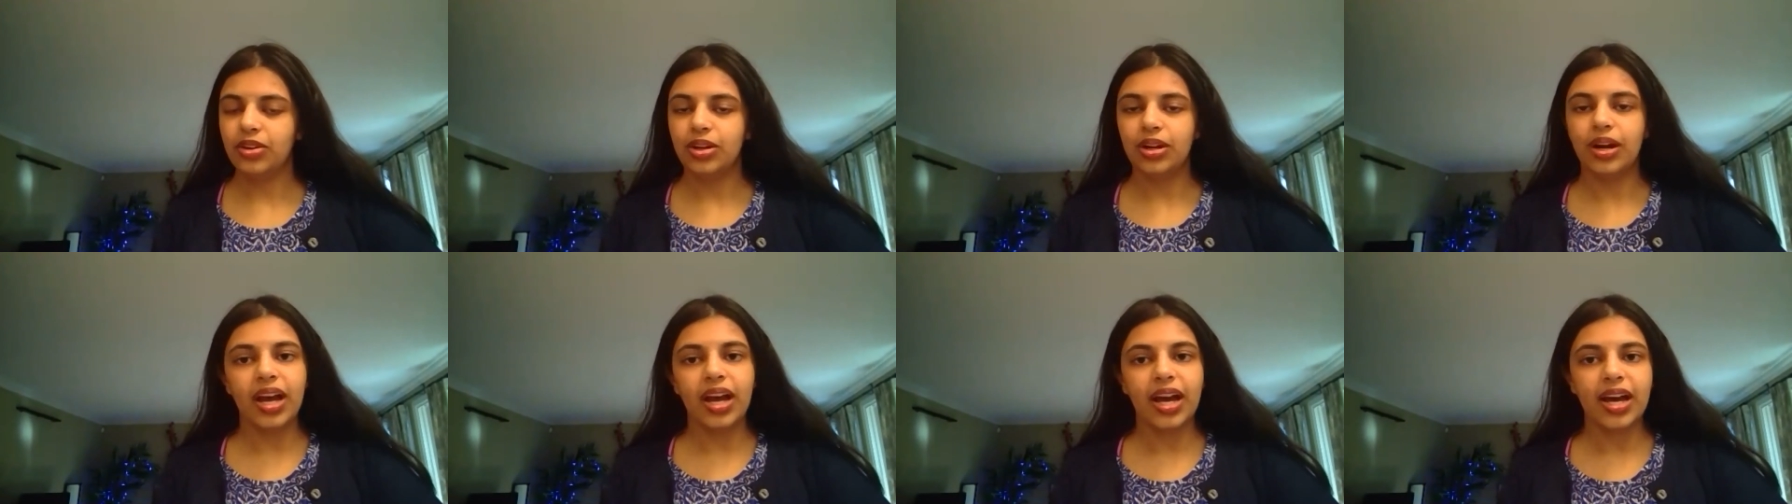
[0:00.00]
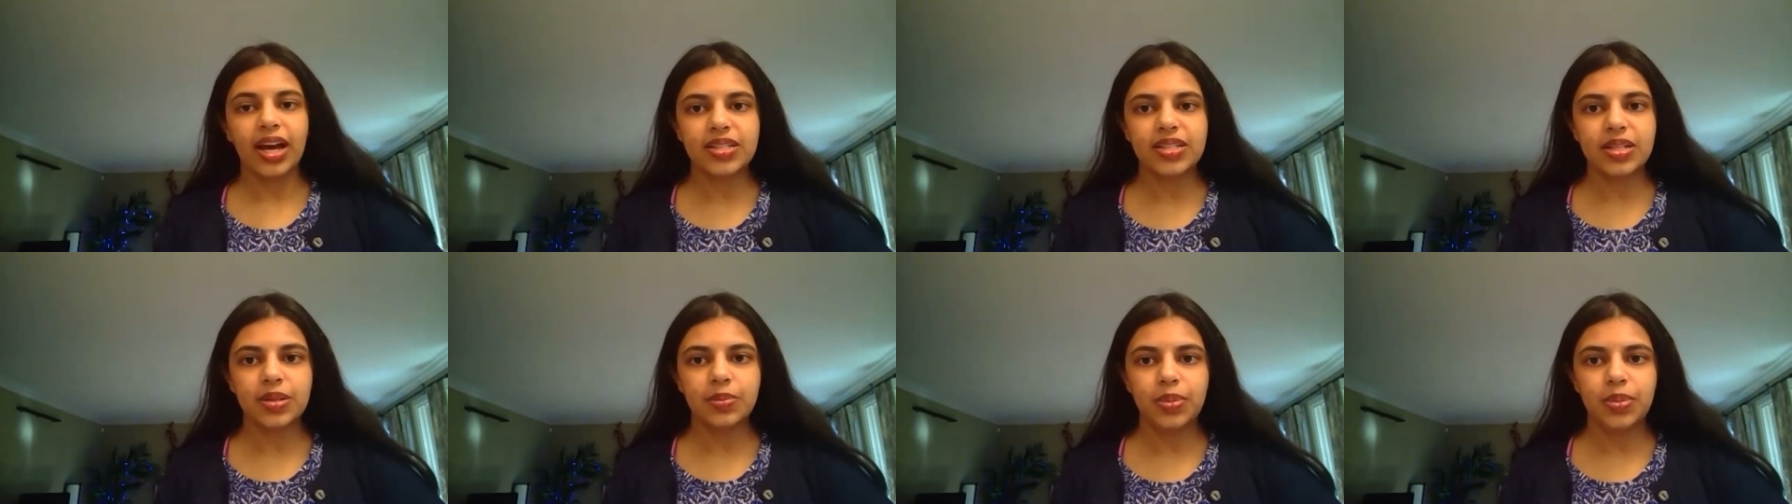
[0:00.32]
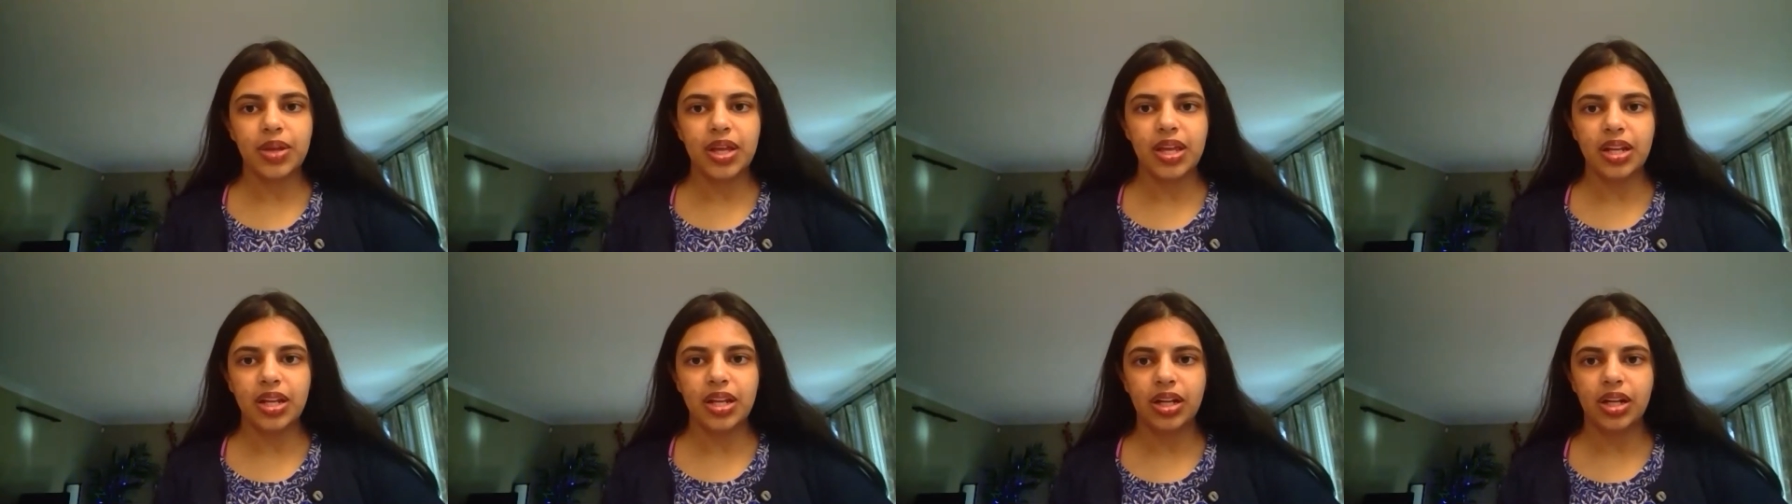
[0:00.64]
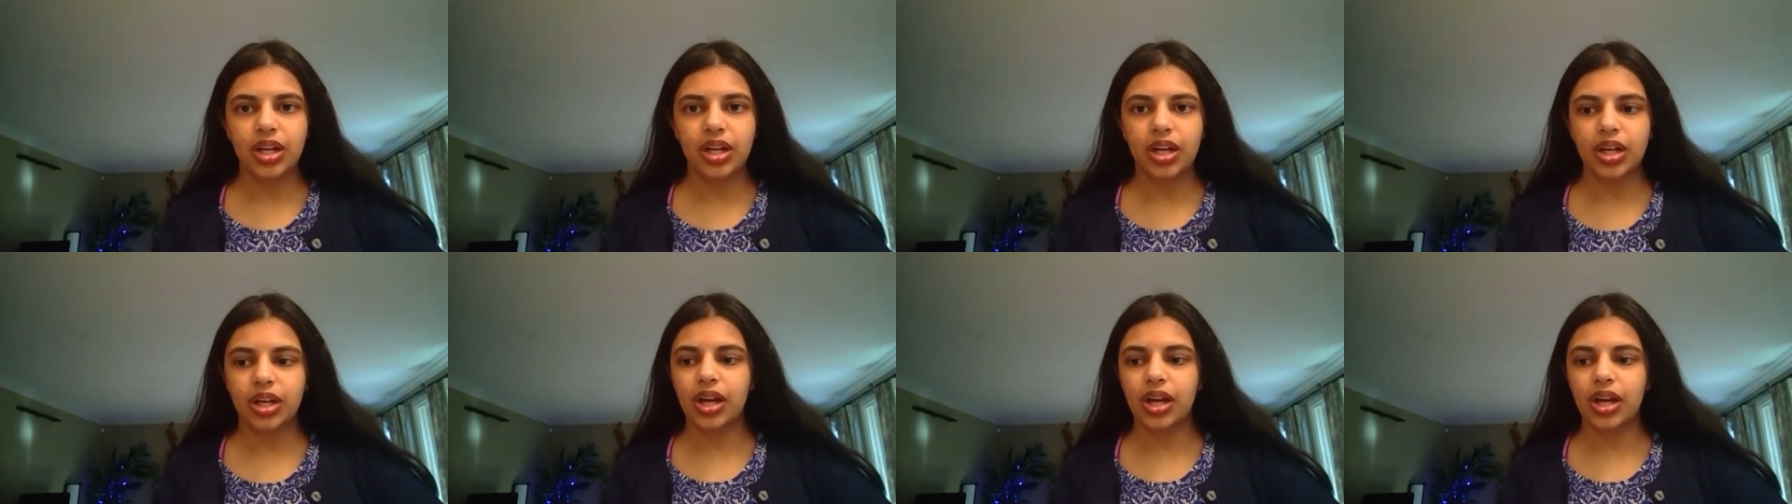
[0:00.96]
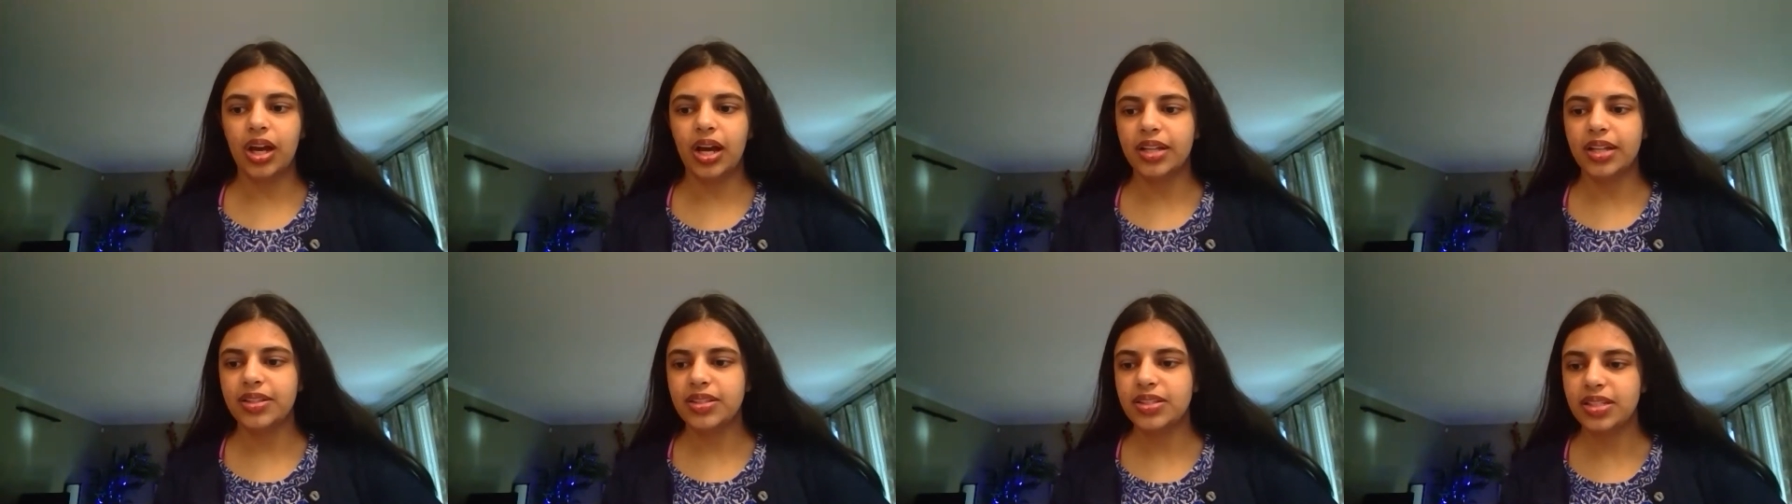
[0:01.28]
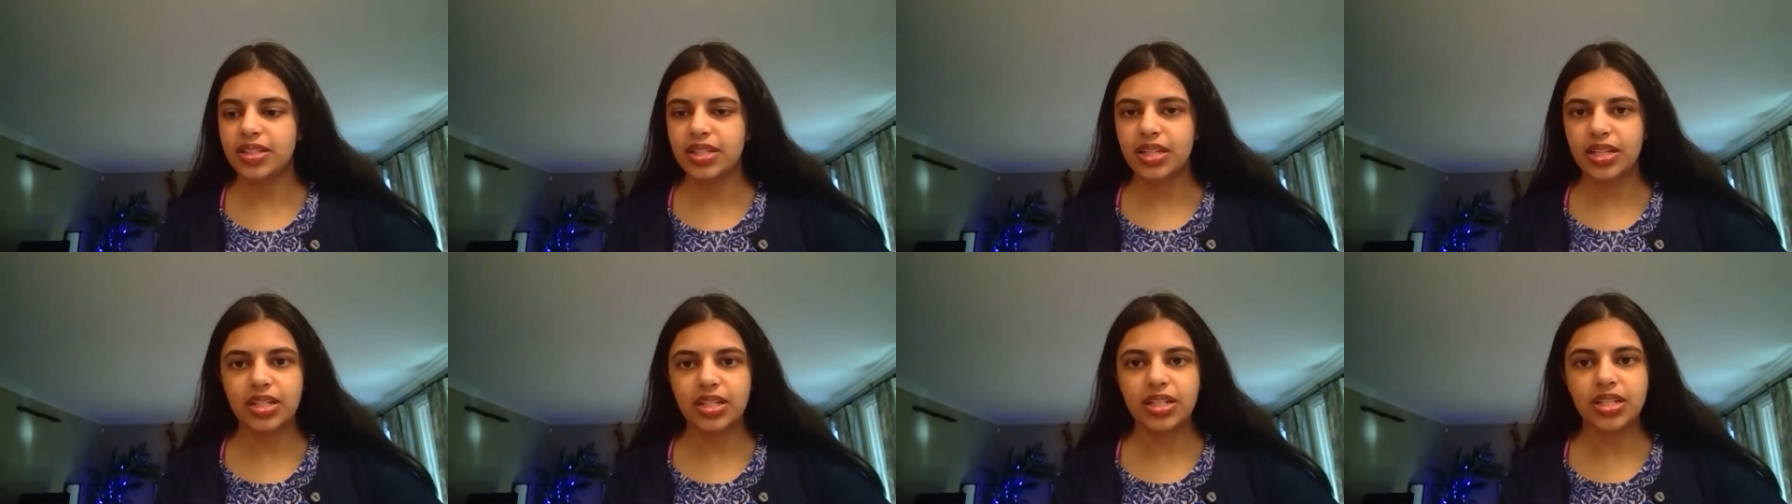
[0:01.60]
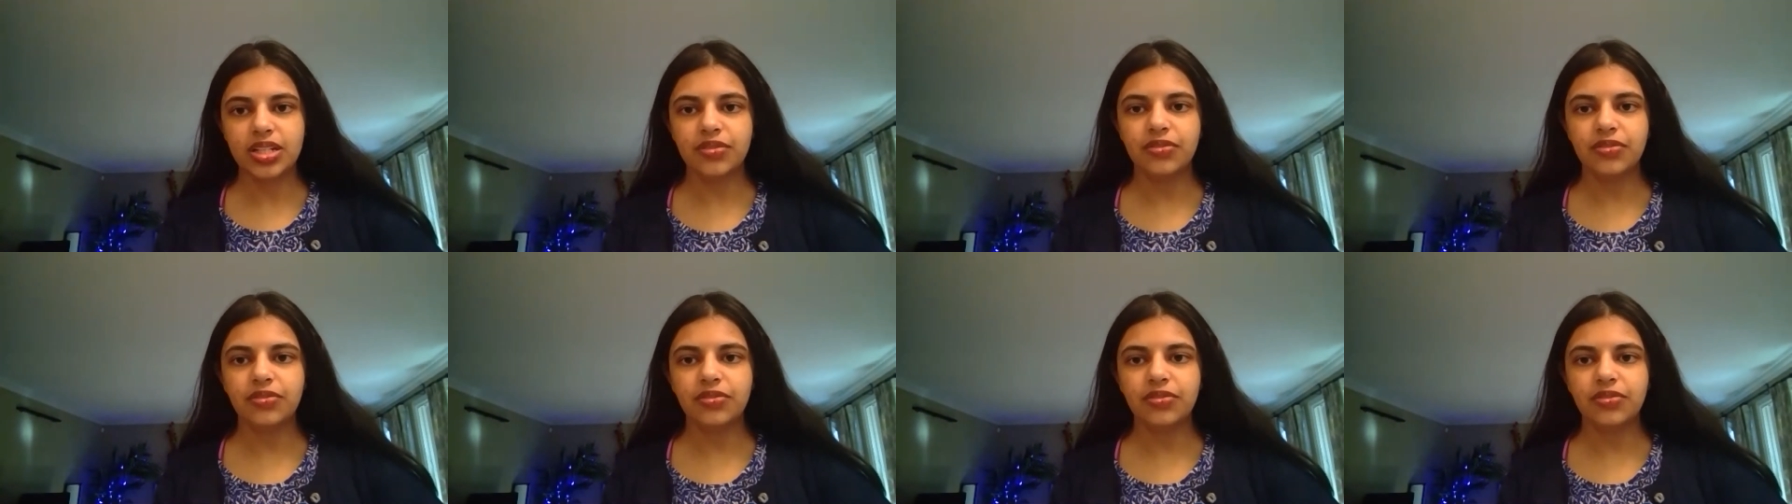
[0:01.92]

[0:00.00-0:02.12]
Has it been a constant